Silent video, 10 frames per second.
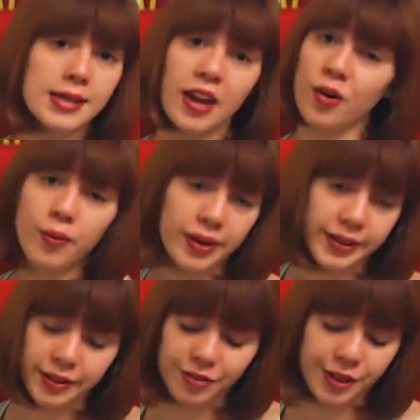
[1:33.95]
I don't
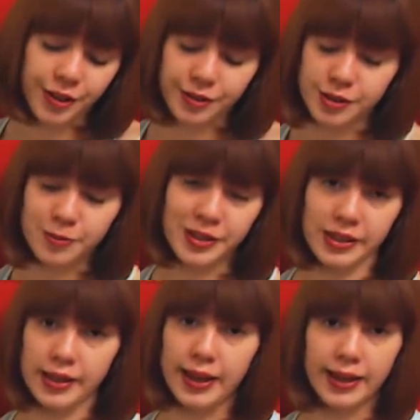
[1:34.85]
want the video to be
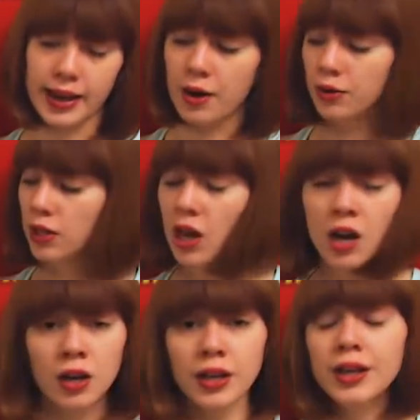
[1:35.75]
like an hour
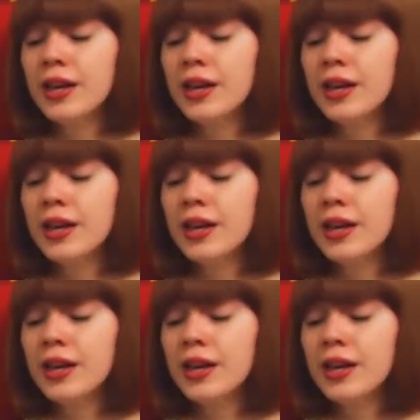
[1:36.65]
long.